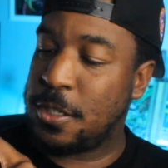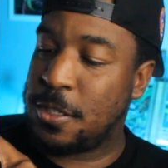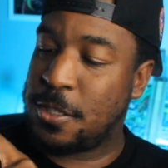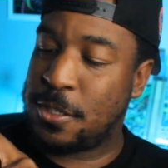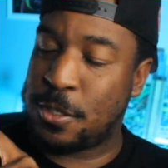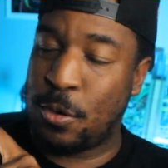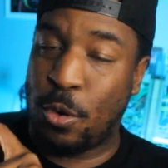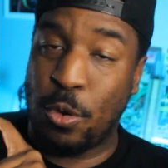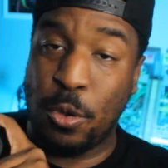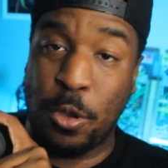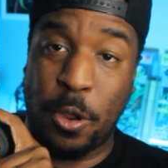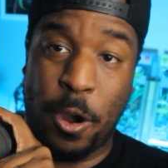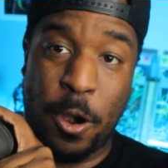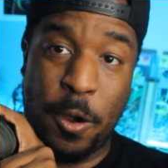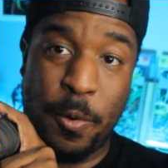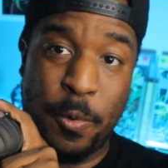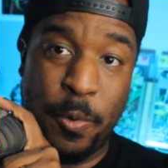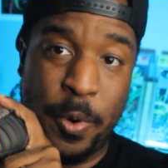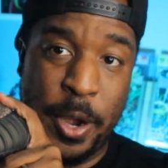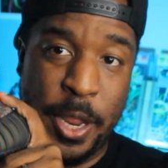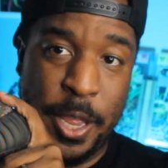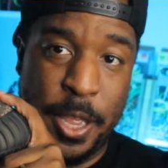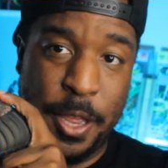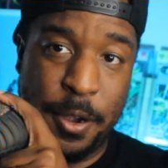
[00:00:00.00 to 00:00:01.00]
solar
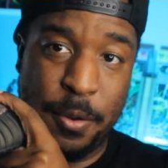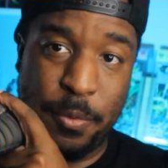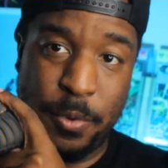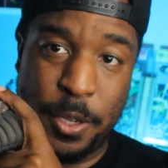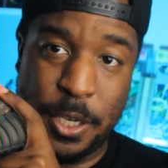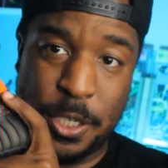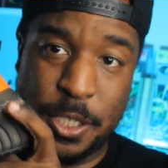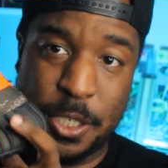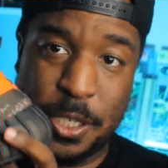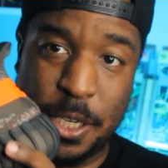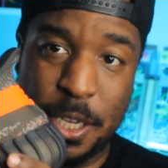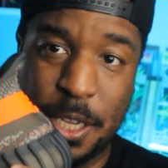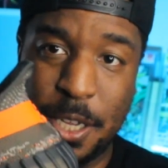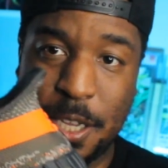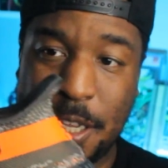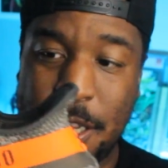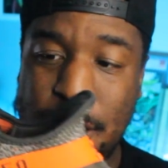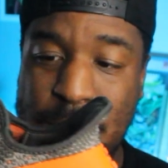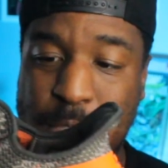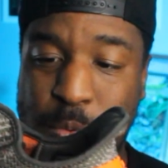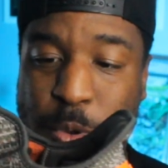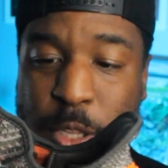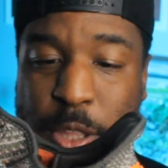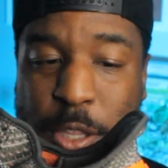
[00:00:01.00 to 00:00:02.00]
red, which
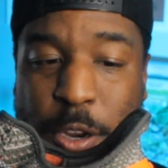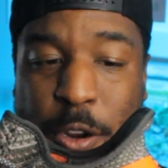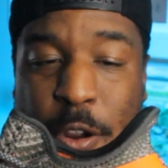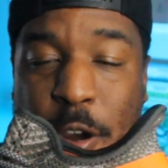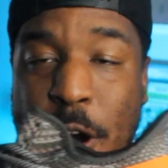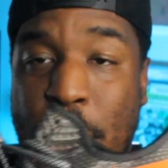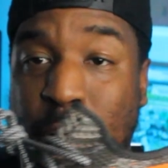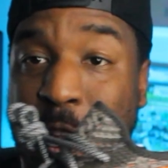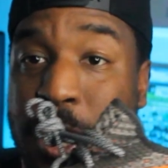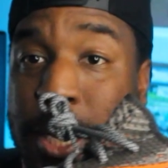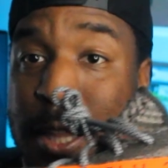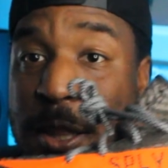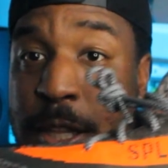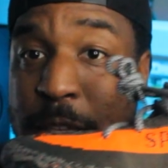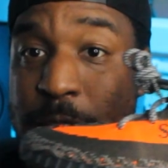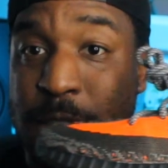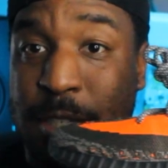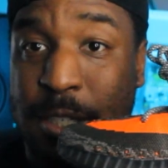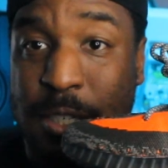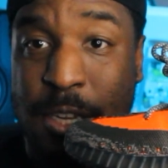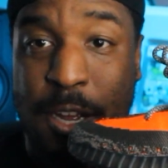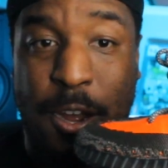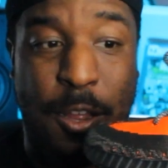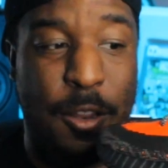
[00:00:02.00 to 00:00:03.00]
is what they're calling
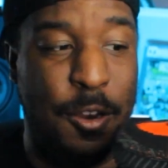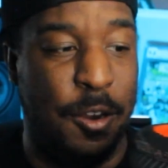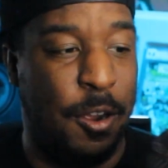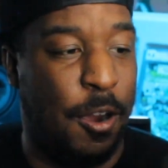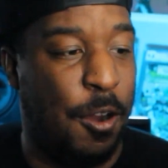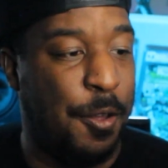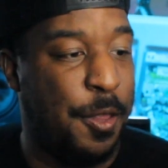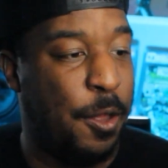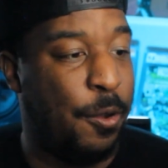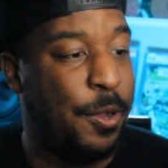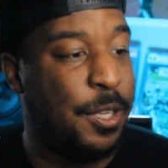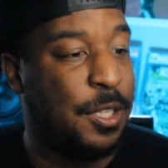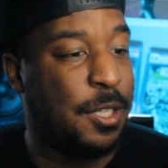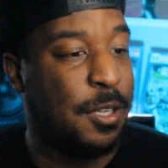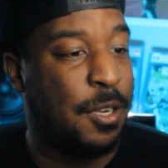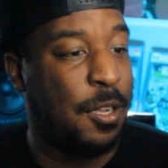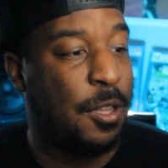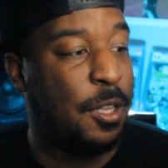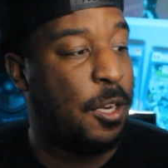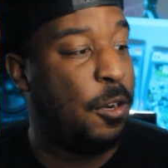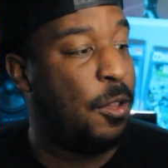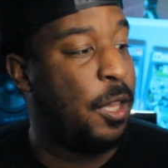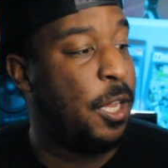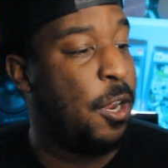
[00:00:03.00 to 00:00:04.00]
this color, although it's
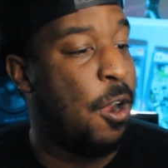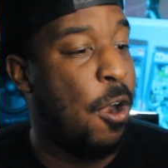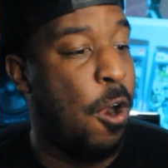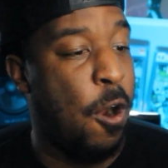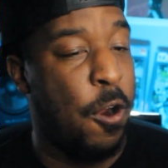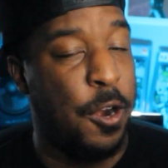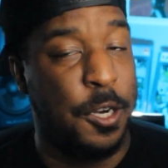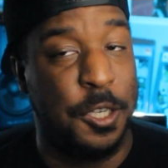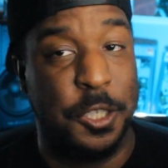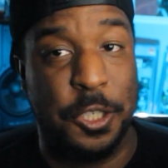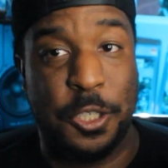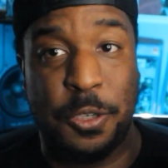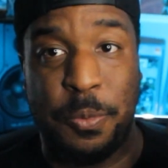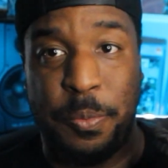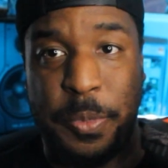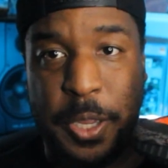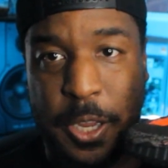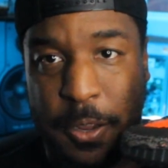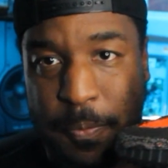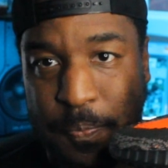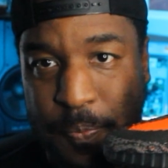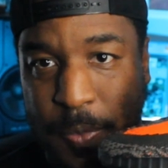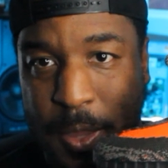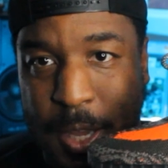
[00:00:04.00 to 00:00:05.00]
clearly orange to
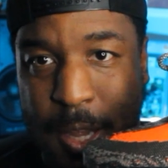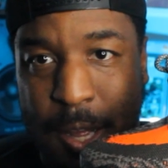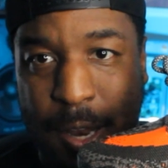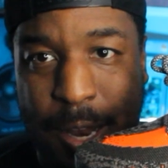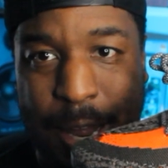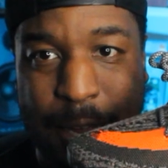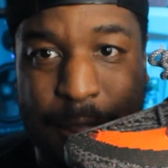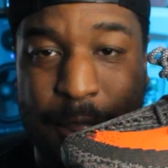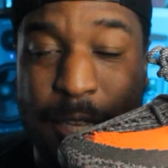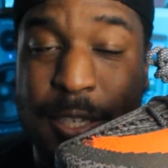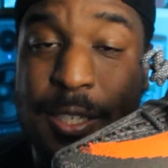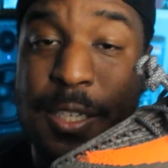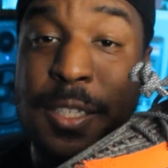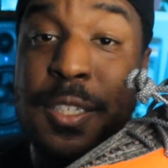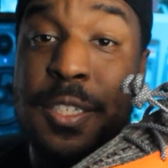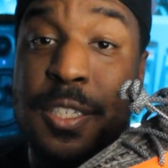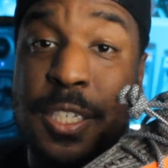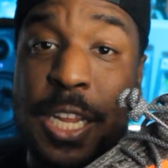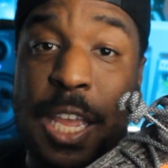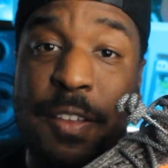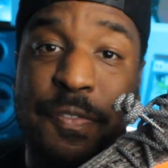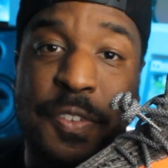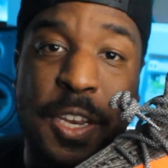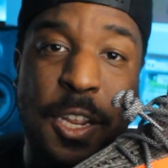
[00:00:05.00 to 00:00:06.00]
me. Like, this is
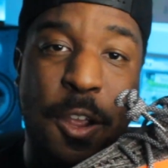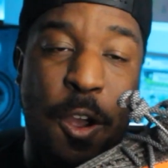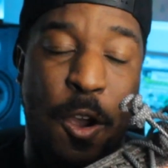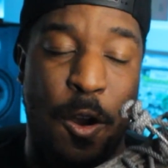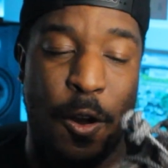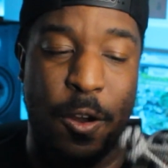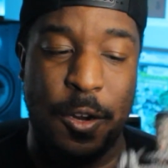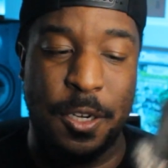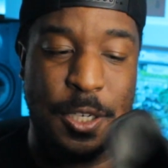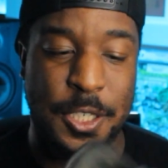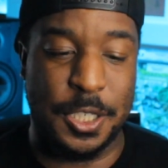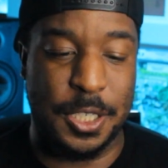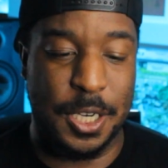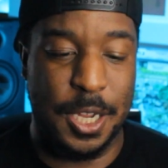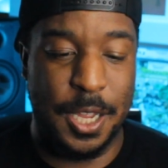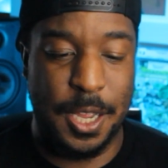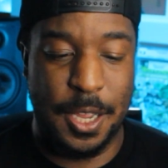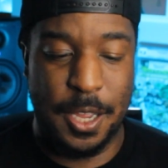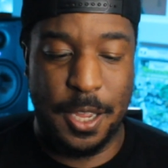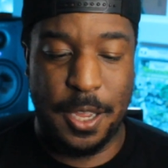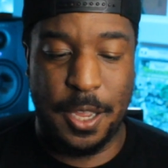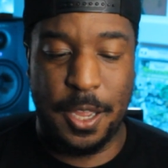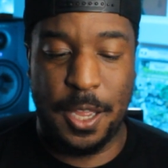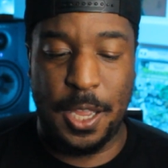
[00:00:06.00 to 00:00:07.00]
safety orange
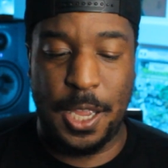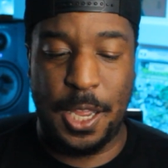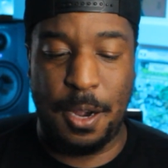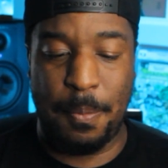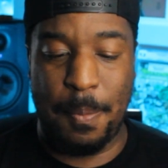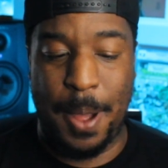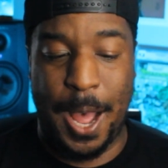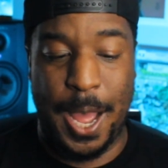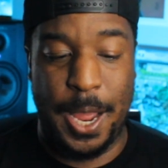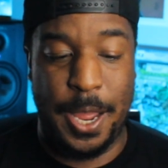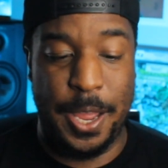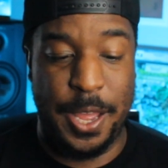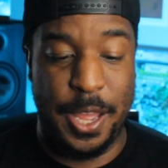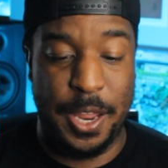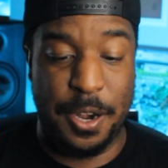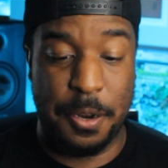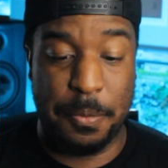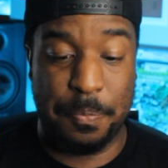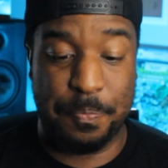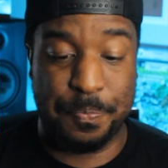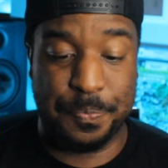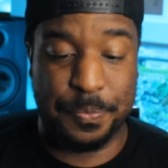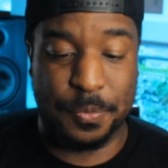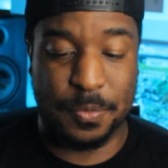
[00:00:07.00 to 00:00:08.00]
in my head.
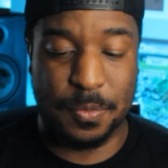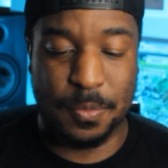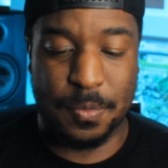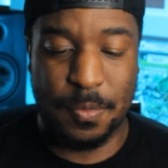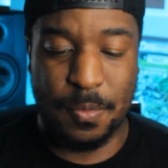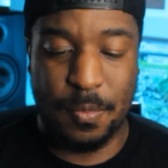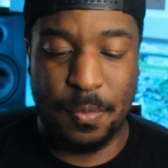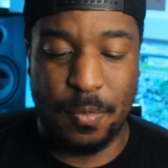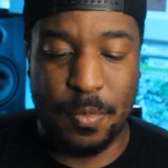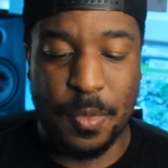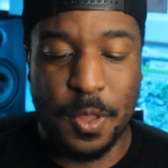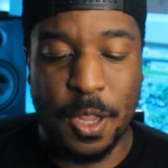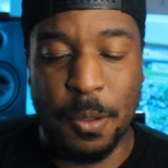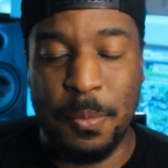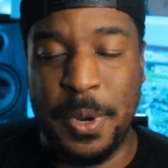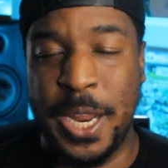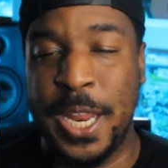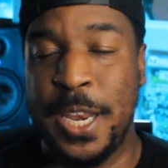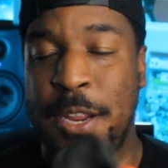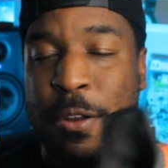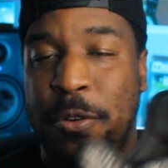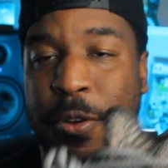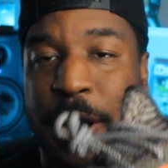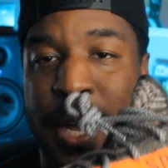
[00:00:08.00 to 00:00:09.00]
But
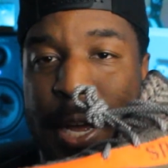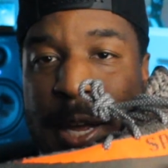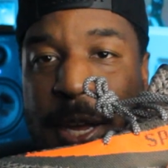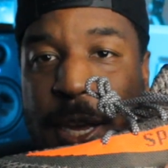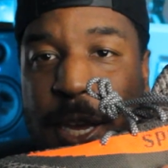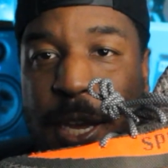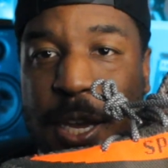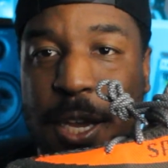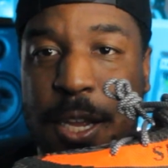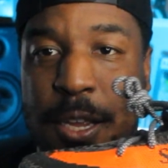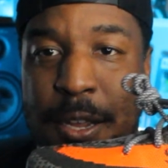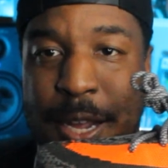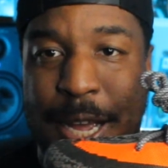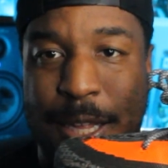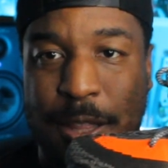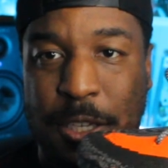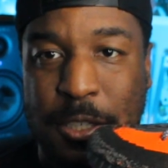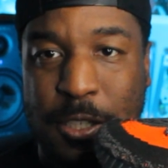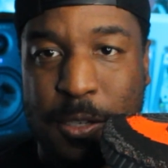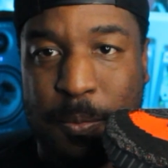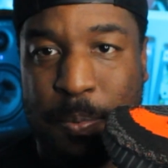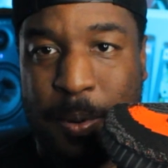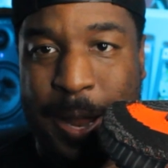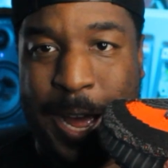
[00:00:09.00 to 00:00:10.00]
anyway, you got the
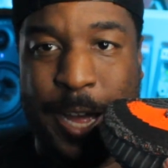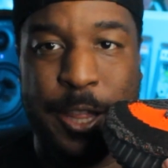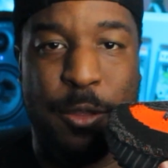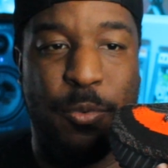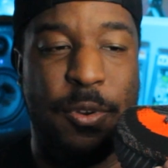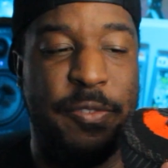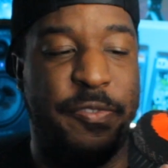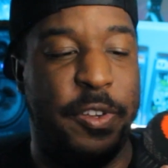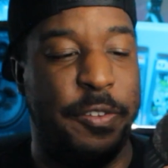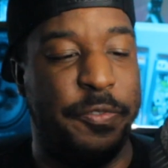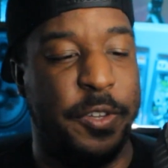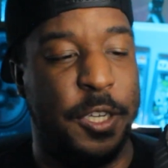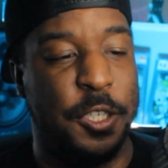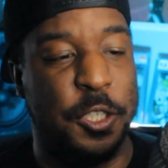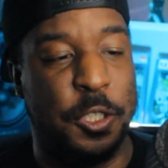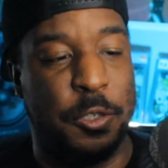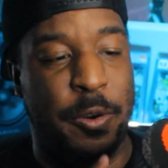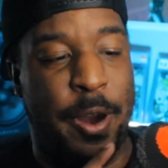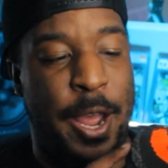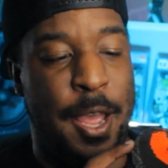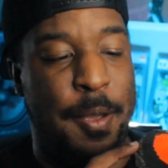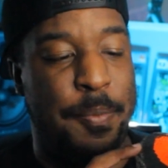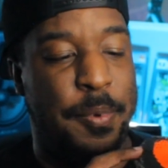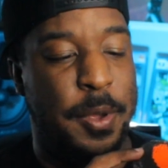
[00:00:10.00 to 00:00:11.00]
Supply 350
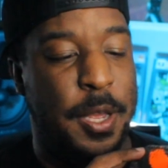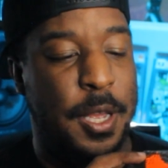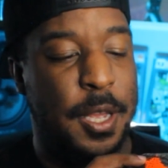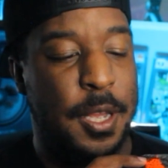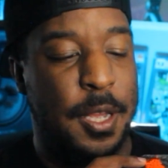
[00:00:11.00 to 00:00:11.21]
stripe.